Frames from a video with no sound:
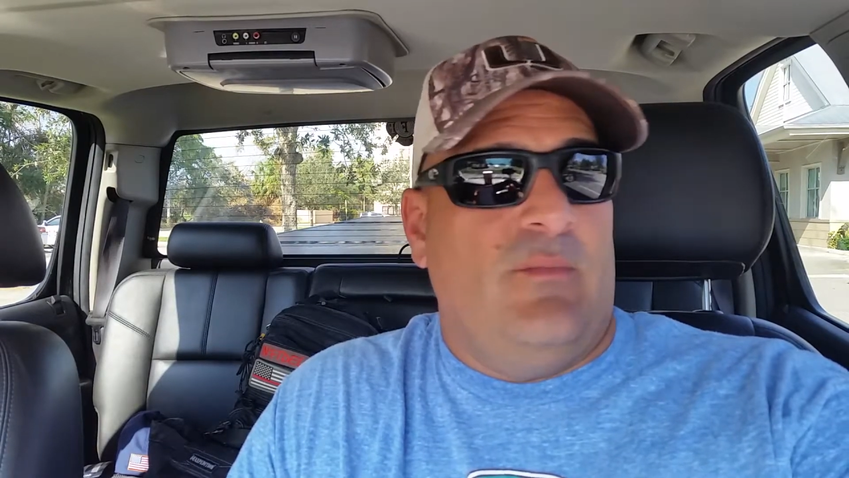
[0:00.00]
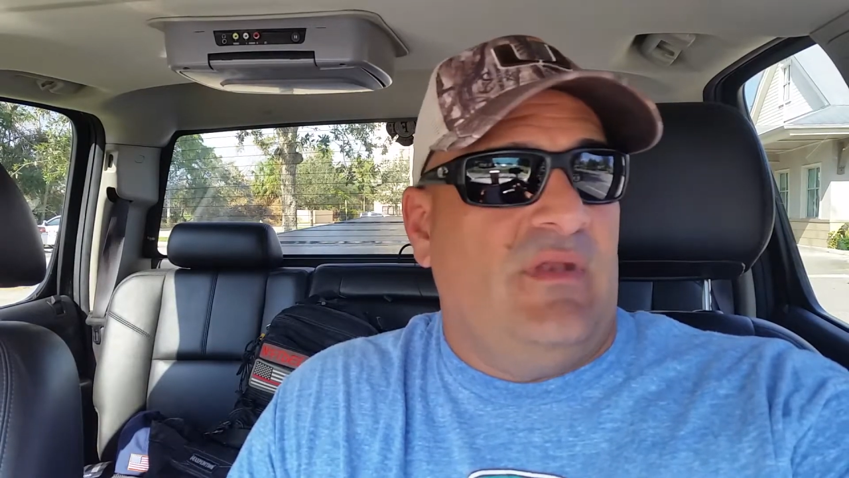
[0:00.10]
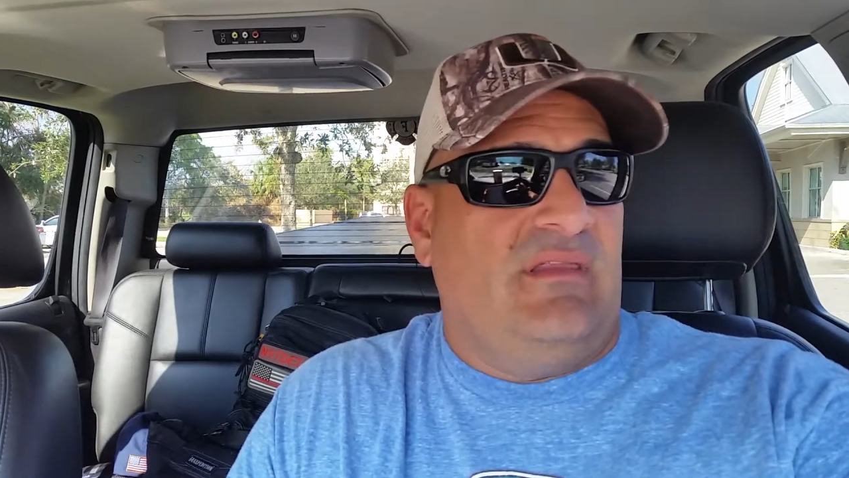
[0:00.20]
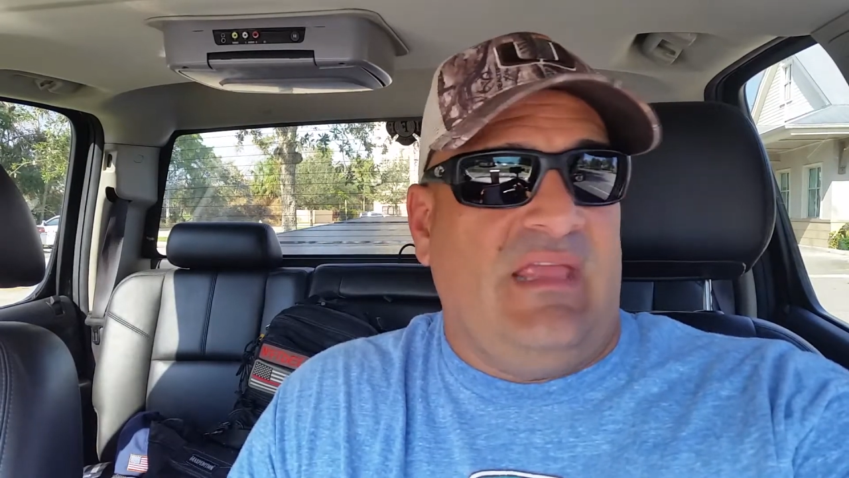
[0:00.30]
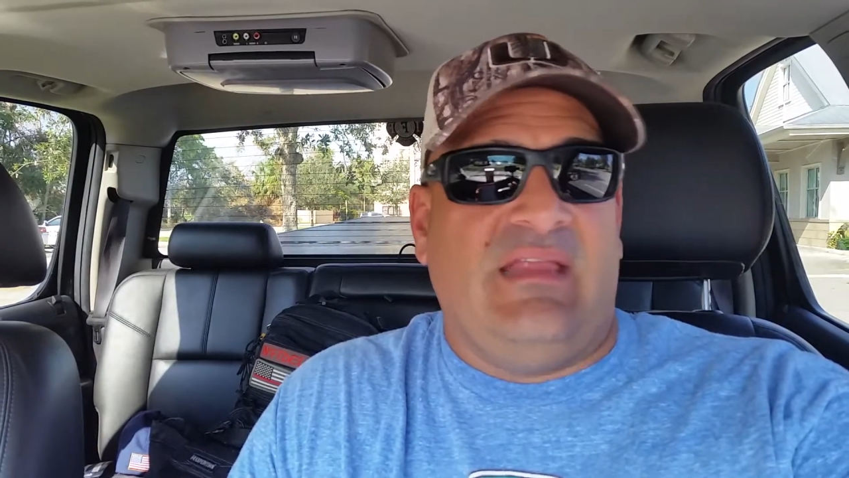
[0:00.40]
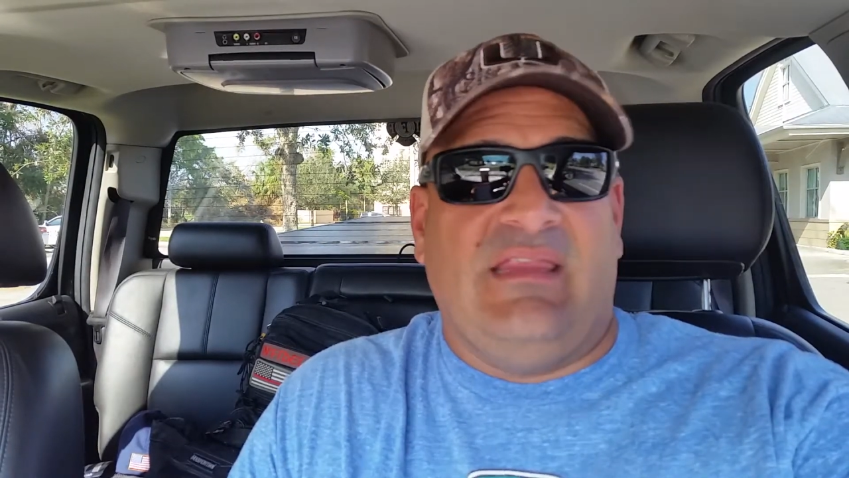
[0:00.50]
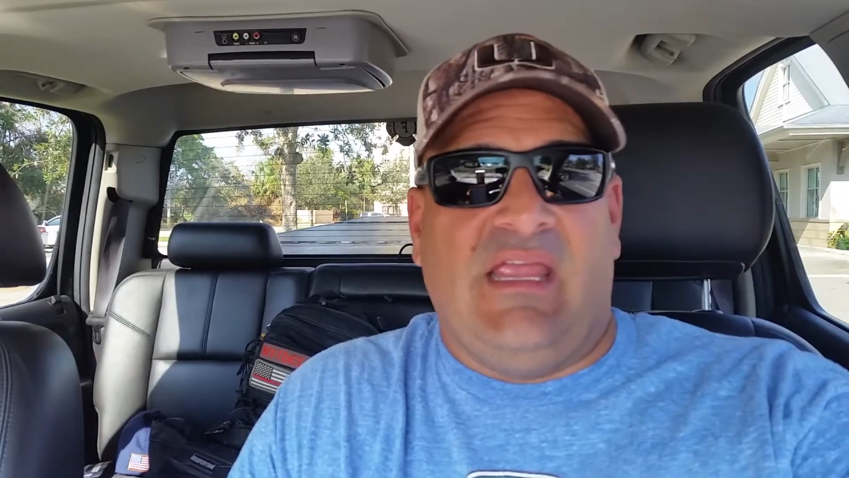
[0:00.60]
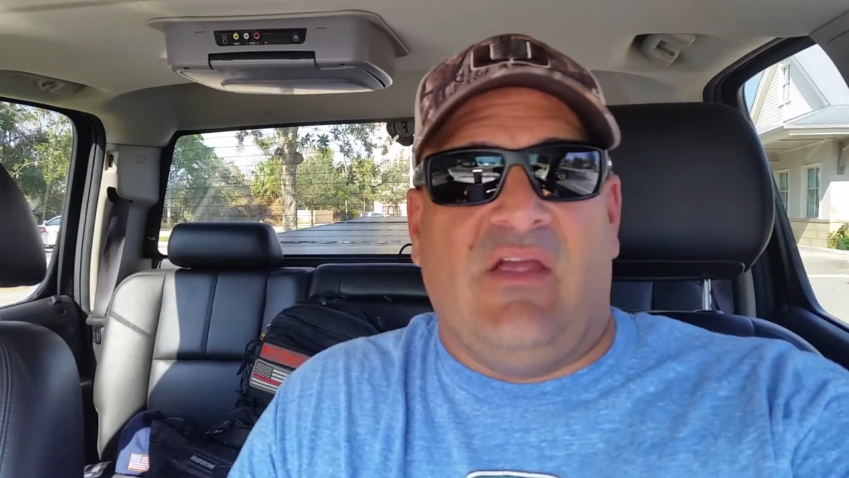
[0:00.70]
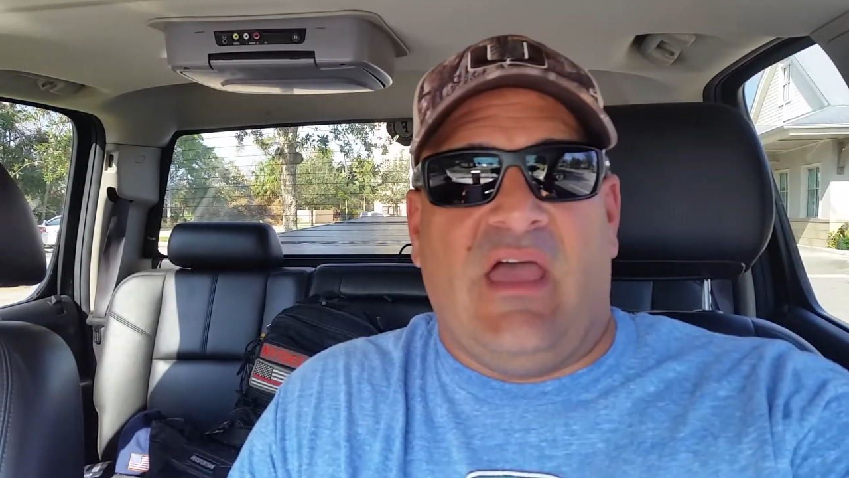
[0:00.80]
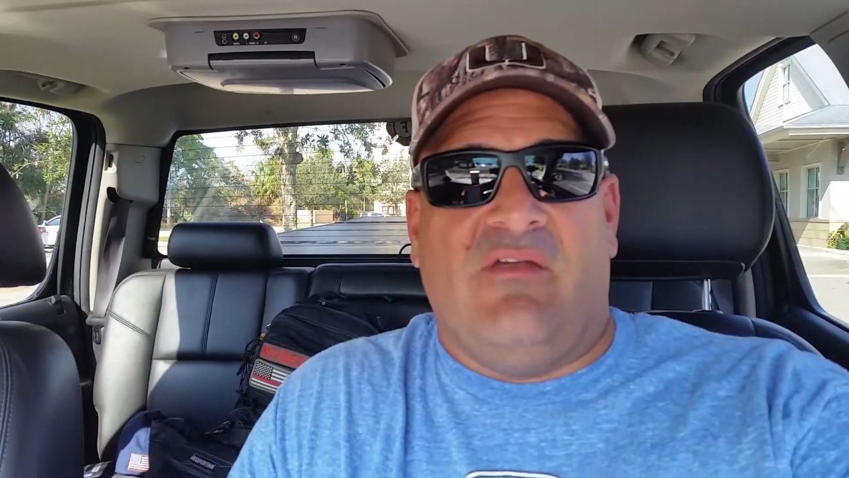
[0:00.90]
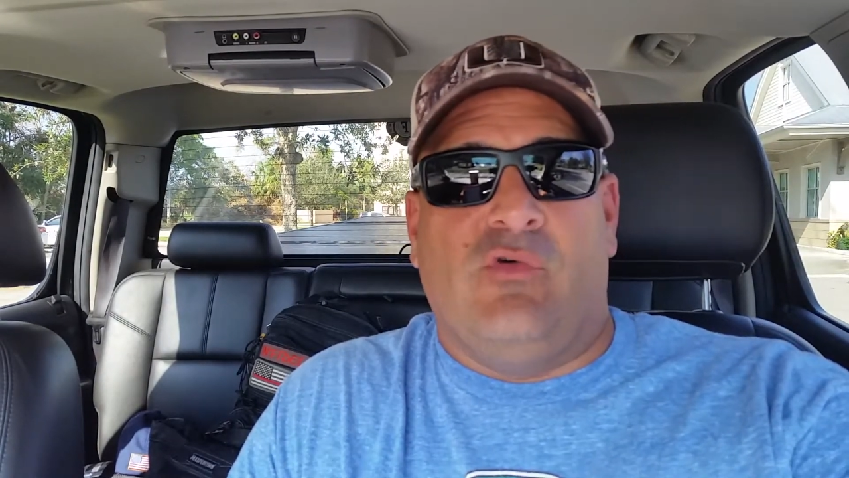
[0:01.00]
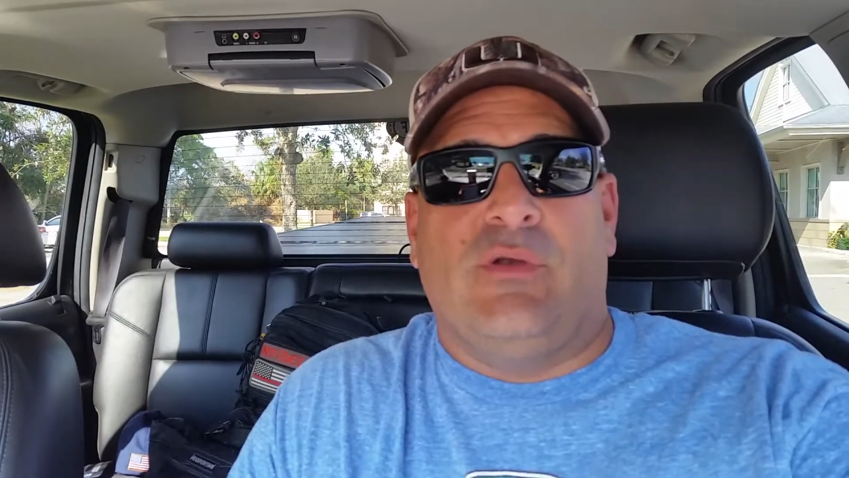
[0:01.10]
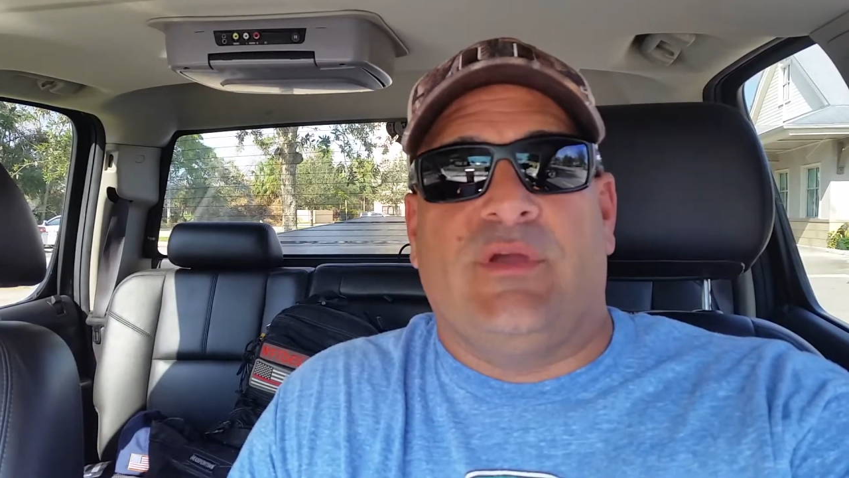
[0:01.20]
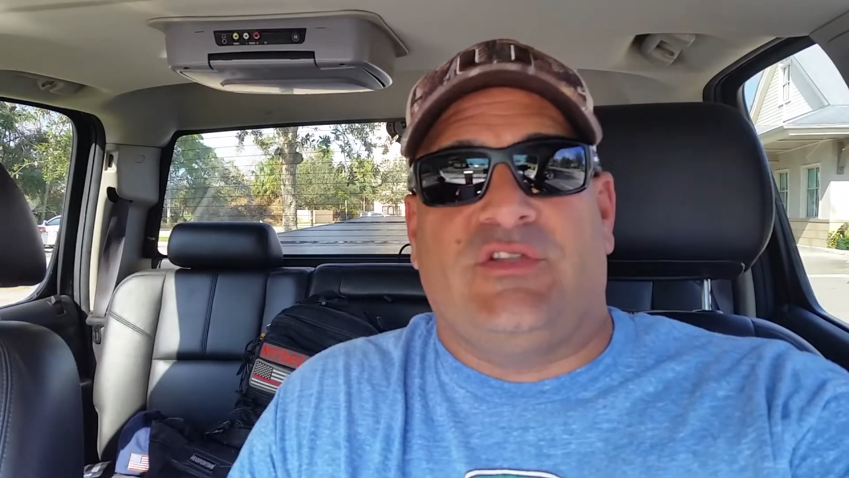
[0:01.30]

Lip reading: I'm going to take the air out of one of